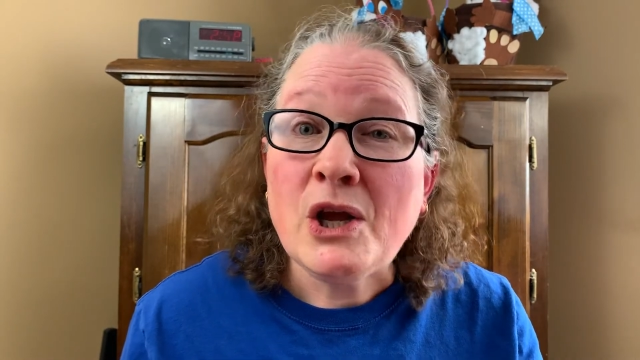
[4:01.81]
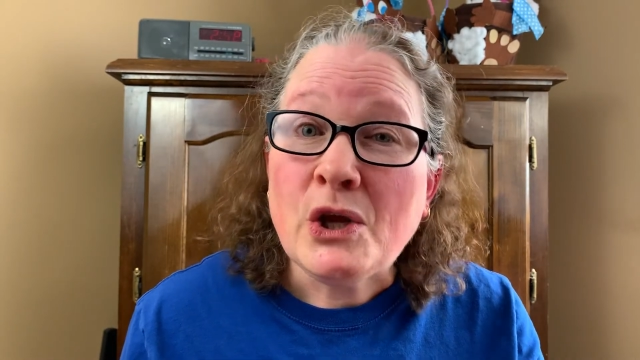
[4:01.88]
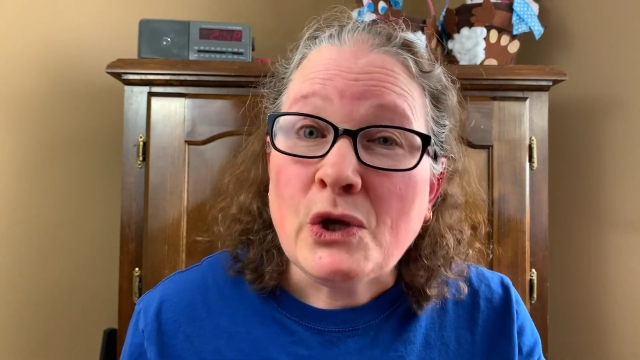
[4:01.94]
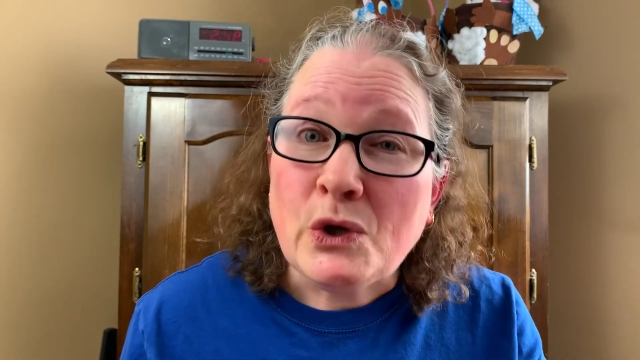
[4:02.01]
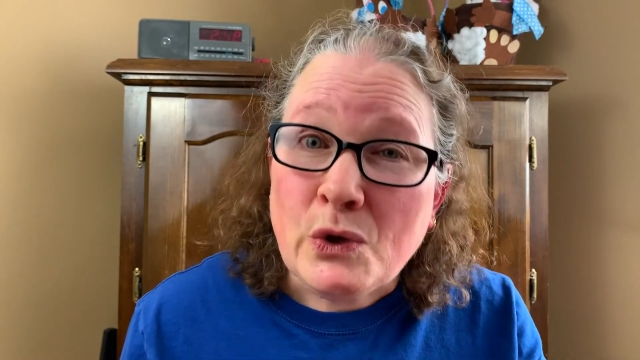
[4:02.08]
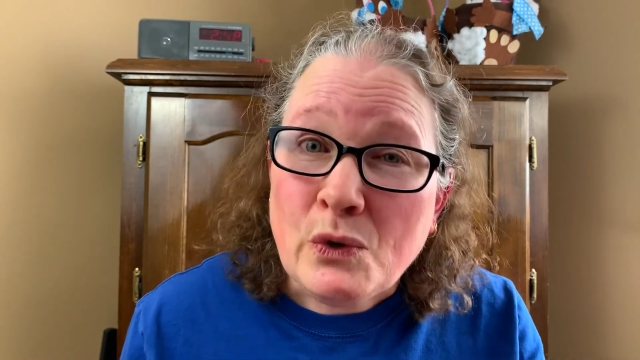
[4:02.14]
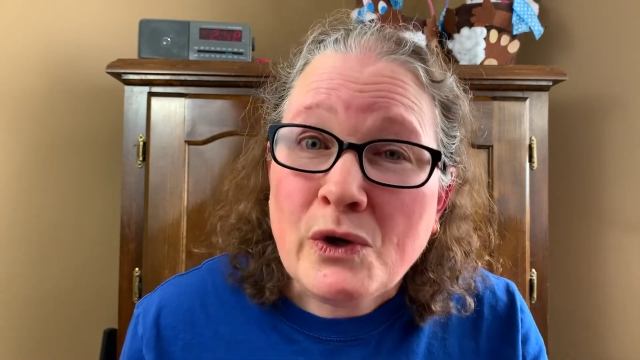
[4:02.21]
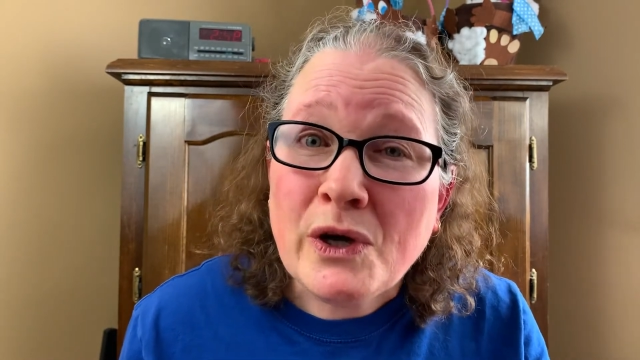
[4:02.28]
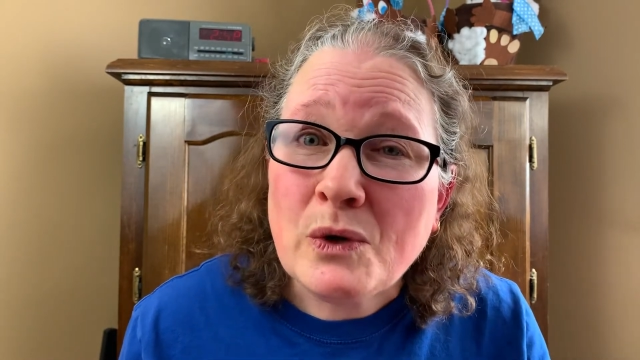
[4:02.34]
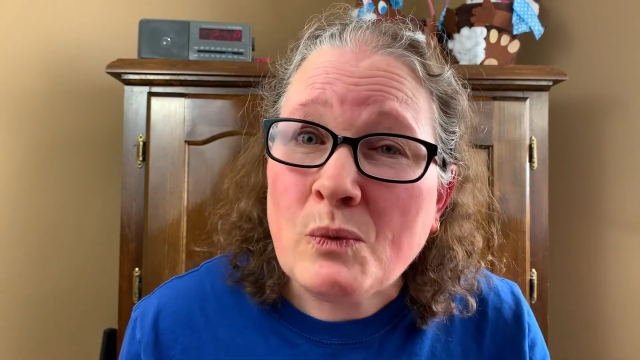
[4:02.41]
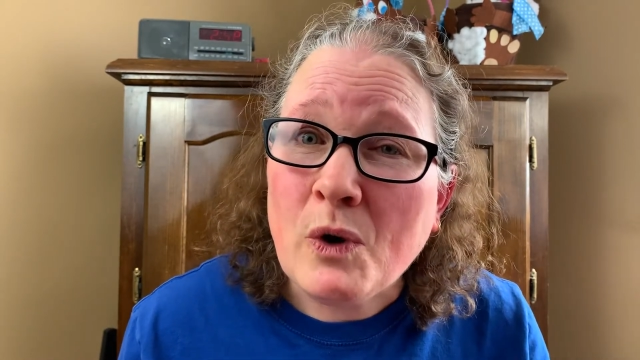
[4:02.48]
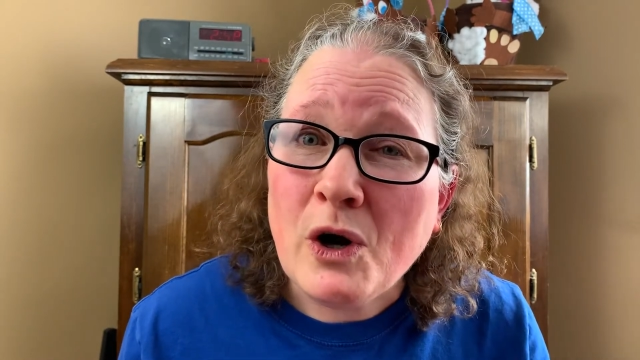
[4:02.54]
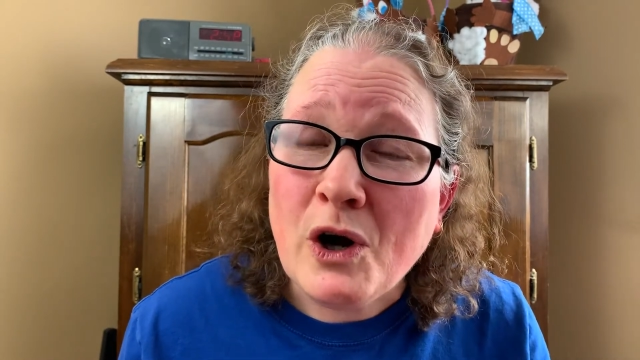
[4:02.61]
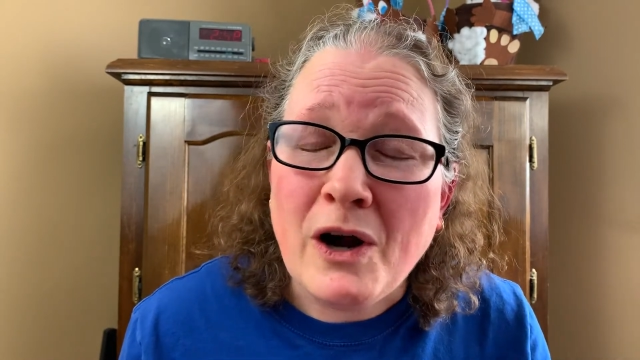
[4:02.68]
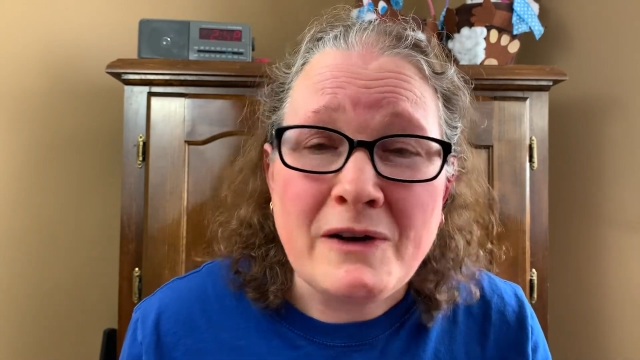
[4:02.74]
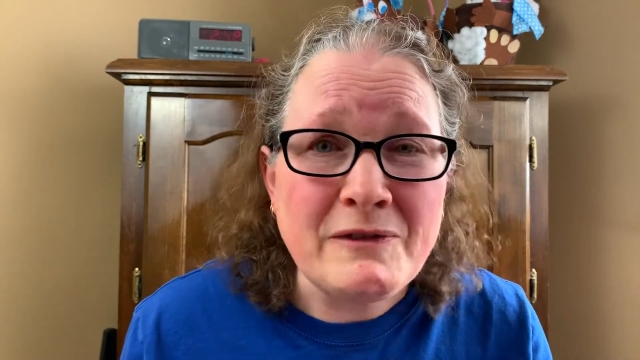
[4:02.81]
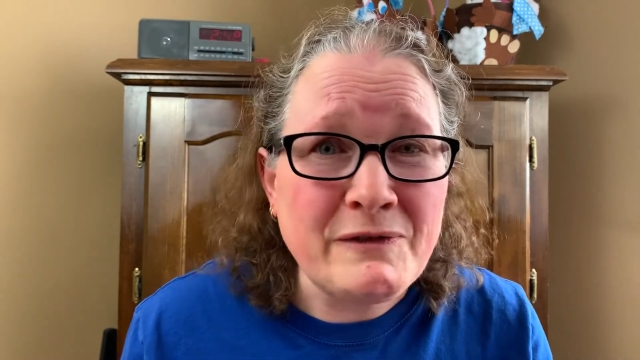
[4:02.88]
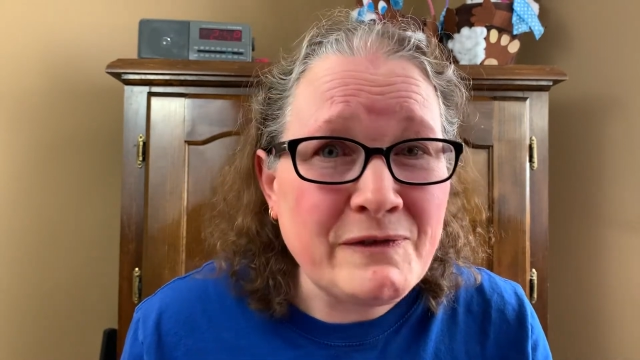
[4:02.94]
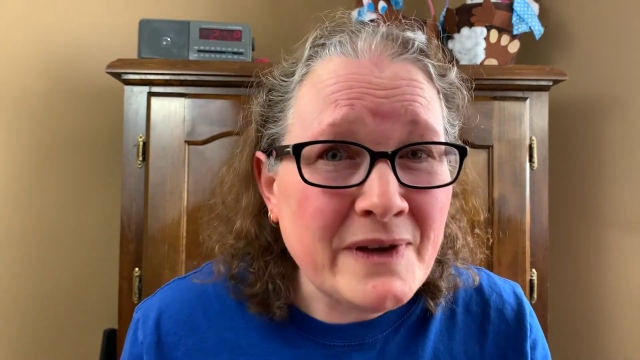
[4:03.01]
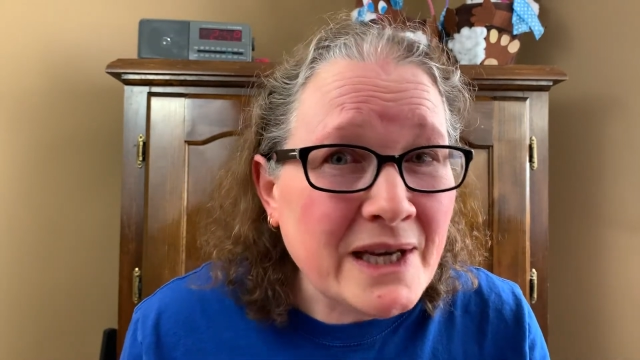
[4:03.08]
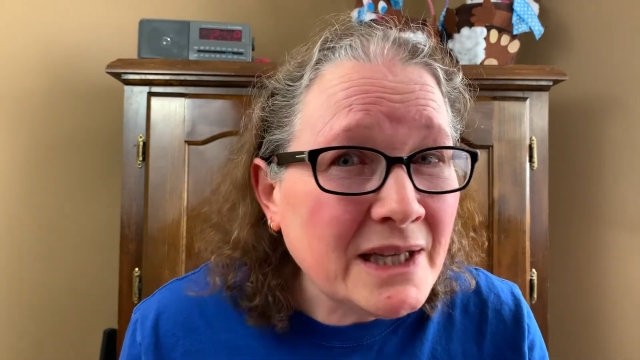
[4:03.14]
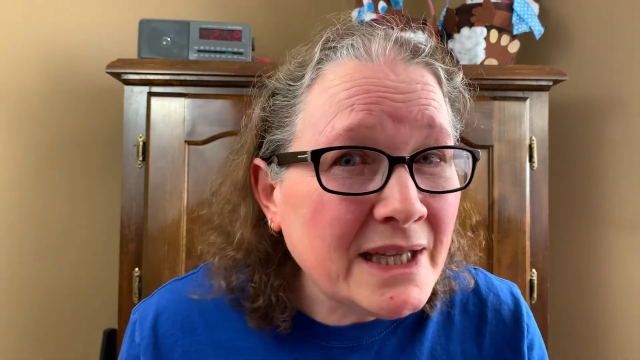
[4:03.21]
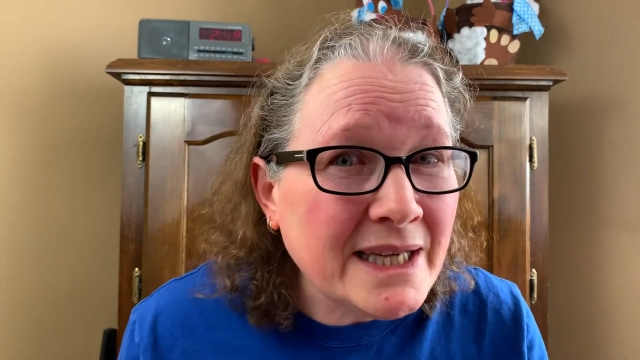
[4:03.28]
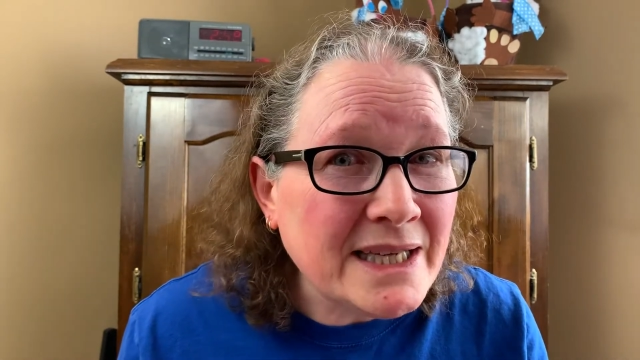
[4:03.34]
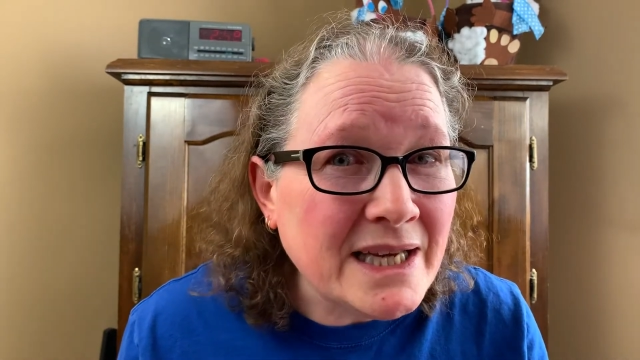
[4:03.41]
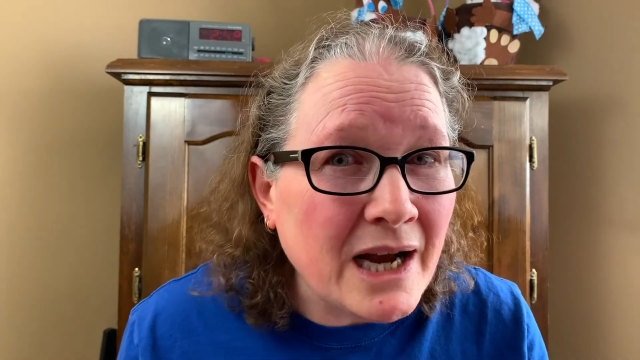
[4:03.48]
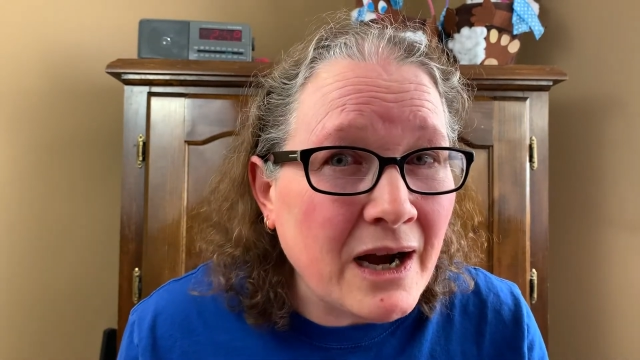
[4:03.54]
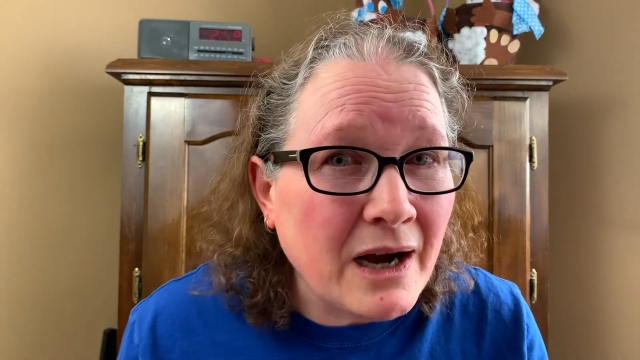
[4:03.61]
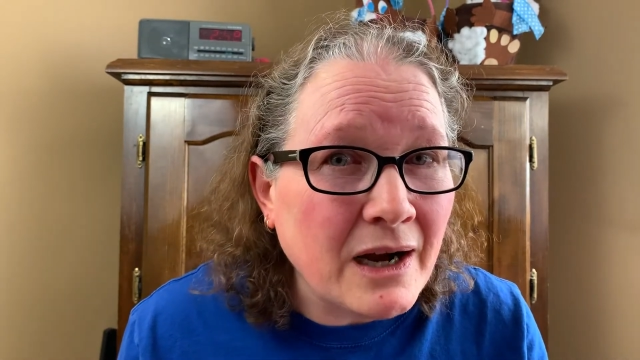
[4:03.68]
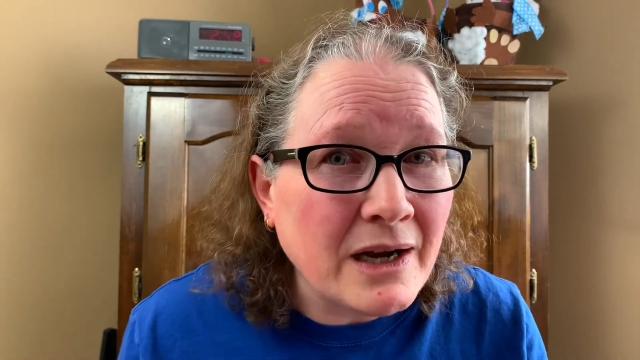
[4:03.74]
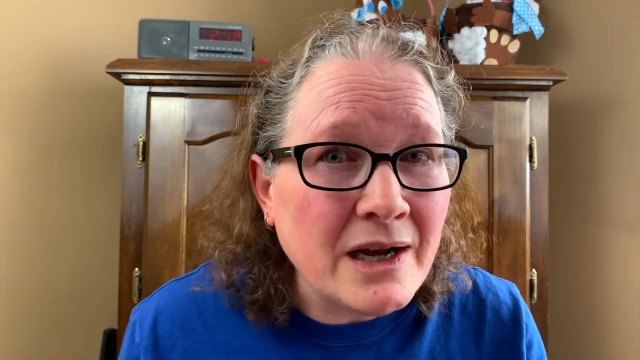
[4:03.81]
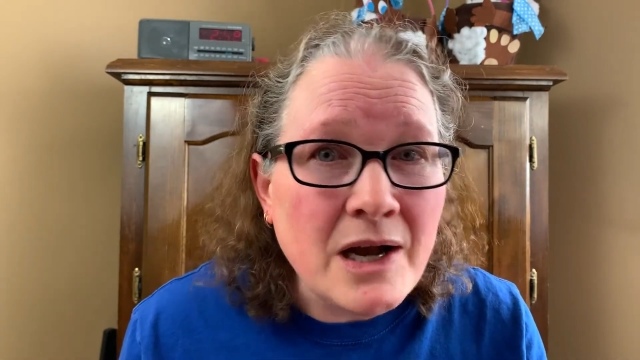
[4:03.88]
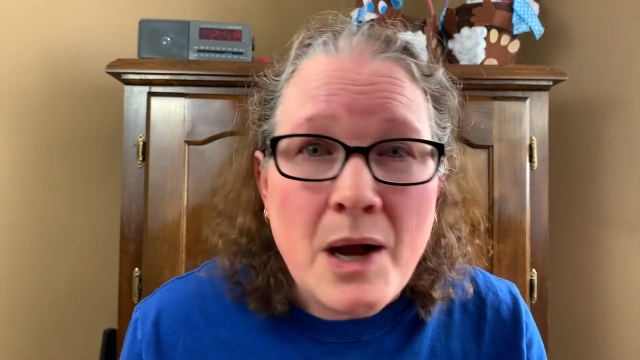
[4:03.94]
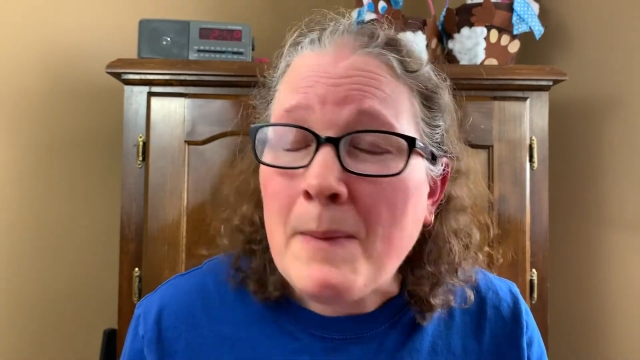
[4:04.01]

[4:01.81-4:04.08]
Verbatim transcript: You can work on feeling young,